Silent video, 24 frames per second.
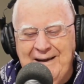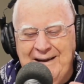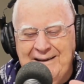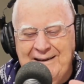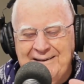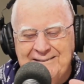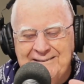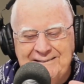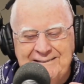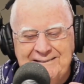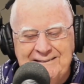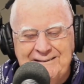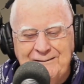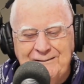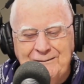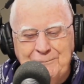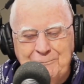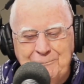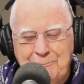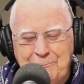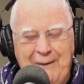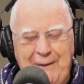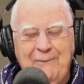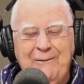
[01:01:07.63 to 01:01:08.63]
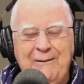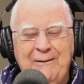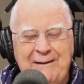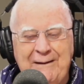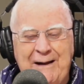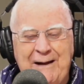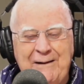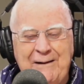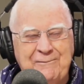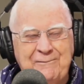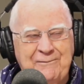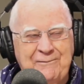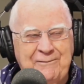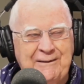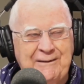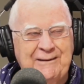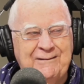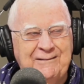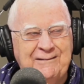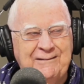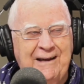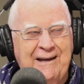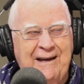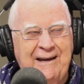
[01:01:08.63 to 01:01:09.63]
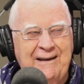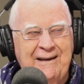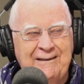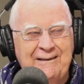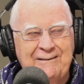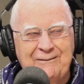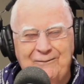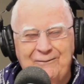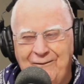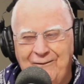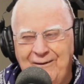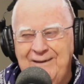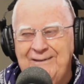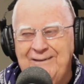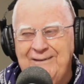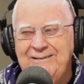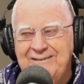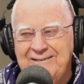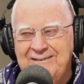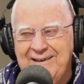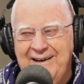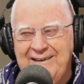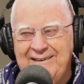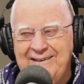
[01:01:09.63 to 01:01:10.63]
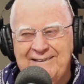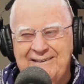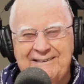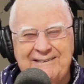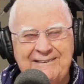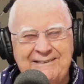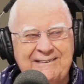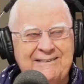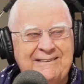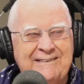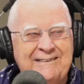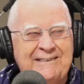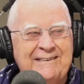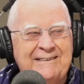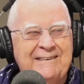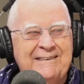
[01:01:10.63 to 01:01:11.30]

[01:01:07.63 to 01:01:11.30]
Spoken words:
has this paradigm fix on one China,